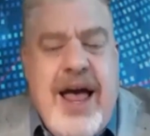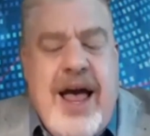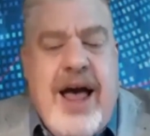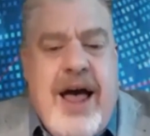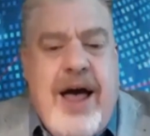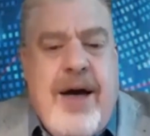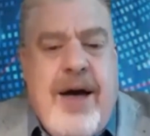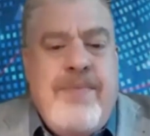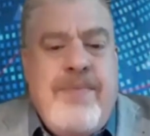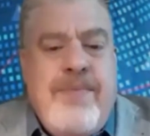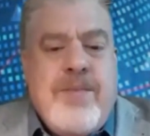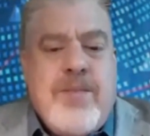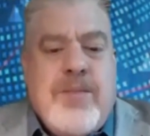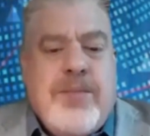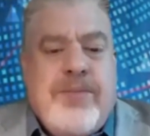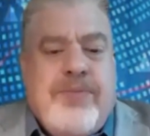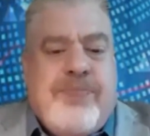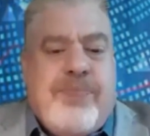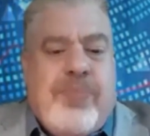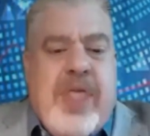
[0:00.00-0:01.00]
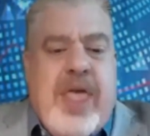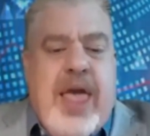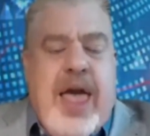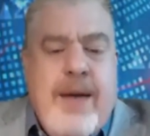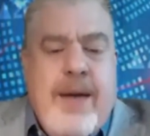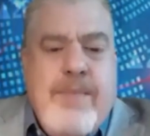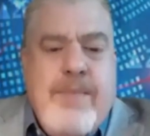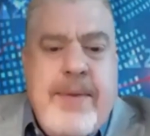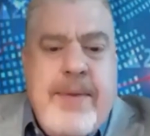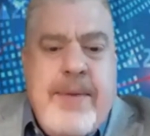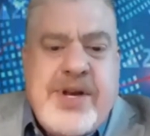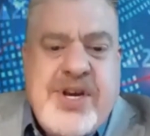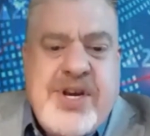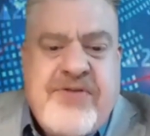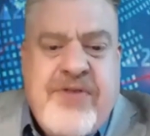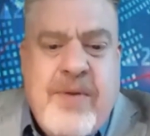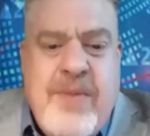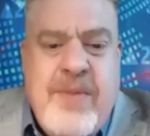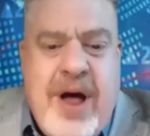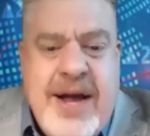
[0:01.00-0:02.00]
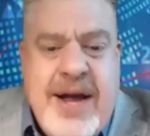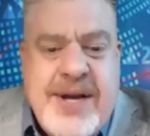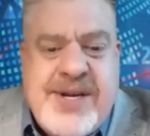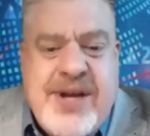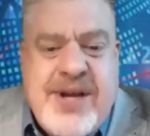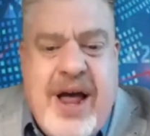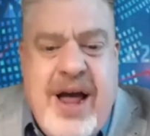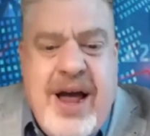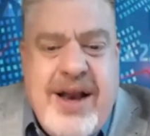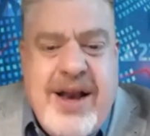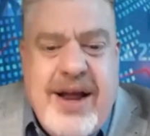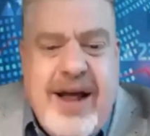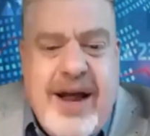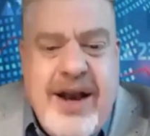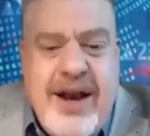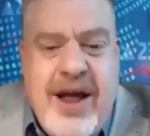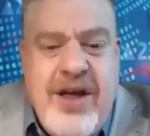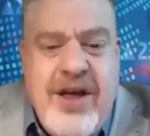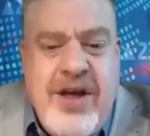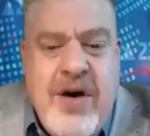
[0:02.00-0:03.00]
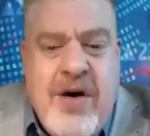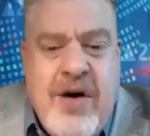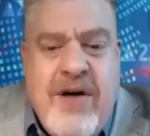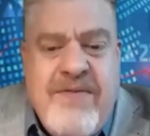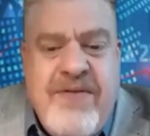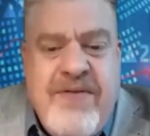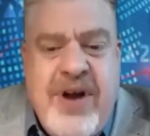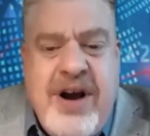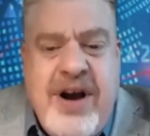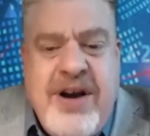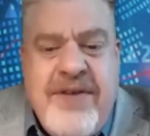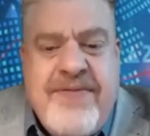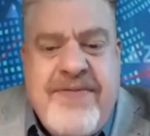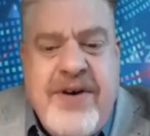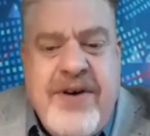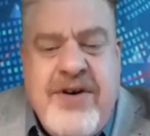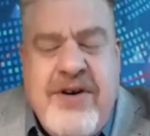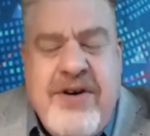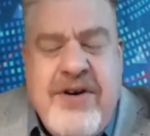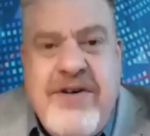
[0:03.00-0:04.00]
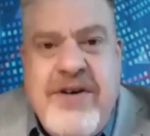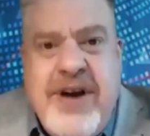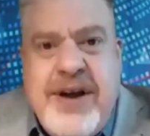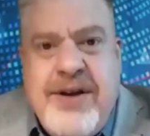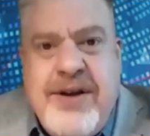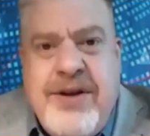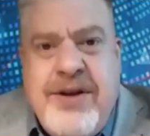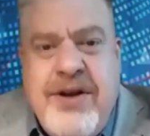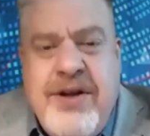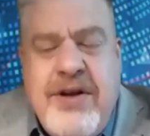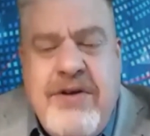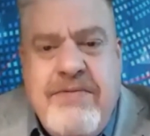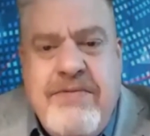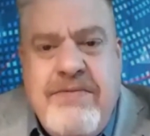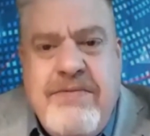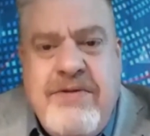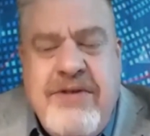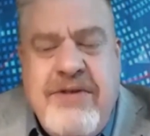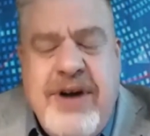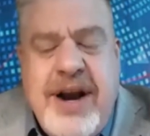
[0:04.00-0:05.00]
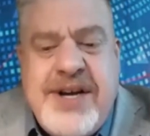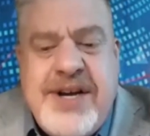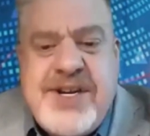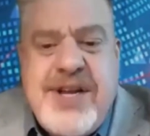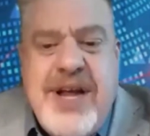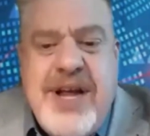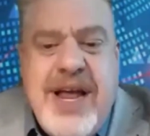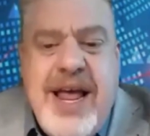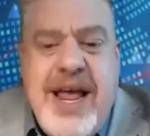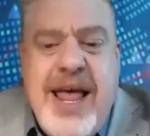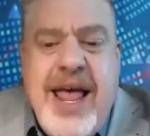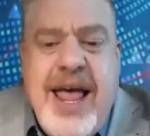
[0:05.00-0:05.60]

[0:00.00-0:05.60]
And maybe just from my side, I know you are very different to the rest.